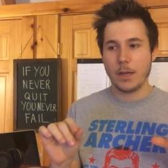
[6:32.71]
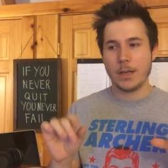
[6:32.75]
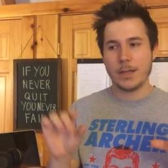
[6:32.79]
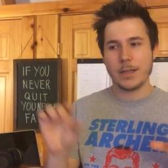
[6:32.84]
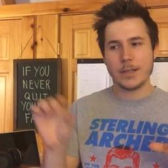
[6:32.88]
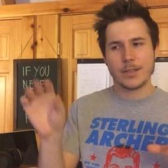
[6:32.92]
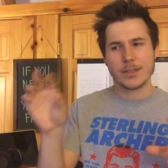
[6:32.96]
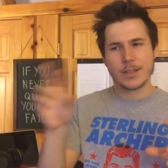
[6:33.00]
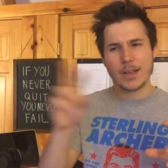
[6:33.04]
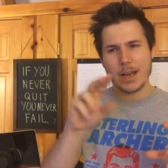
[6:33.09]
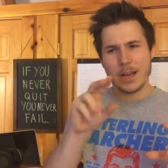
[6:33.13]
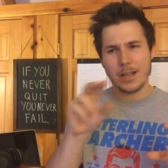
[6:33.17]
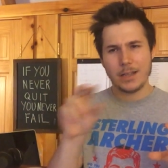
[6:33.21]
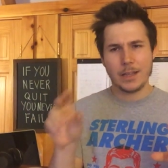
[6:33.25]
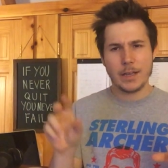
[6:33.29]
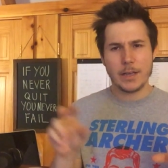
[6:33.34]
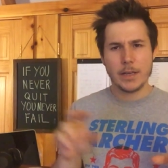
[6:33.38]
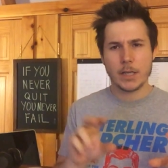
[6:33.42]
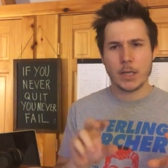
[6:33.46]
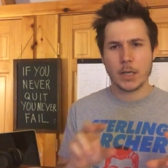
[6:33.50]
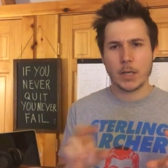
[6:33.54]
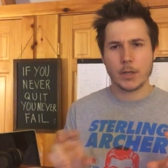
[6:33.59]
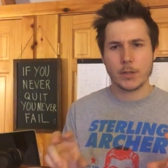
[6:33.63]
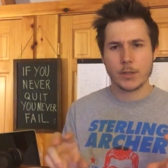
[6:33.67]
and it's got
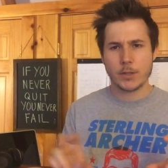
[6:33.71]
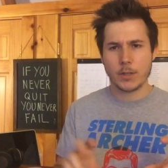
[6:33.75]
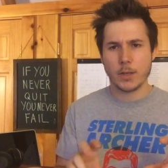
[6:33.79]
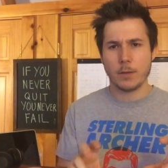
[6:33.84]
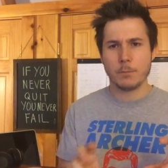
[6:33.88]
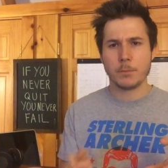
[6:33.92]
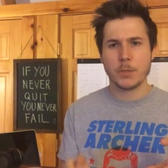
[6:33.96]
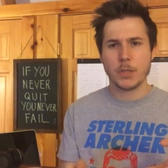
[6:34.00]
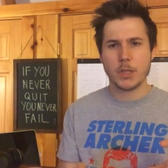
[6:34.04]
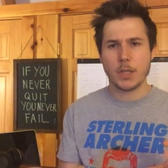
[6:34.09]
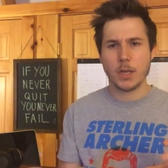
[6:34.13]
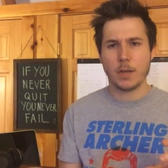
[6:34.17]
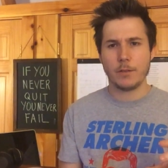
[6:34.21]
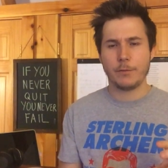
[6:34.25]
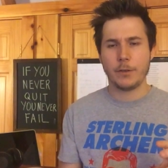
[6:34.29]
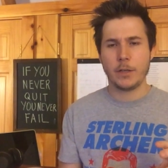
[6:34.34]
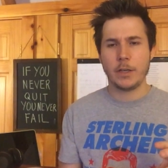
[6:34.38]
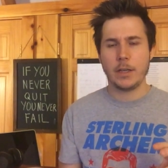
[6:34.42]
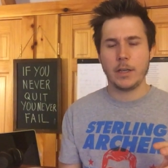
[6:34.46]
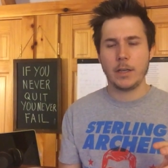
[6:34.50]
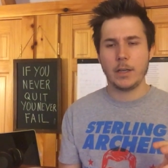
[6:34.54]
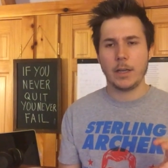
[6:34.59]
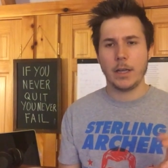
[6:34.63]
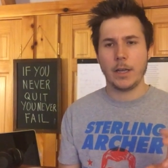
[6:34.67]
like some stuff
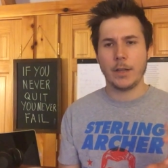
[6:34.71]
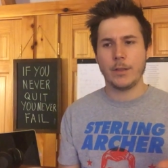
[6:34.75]
in it,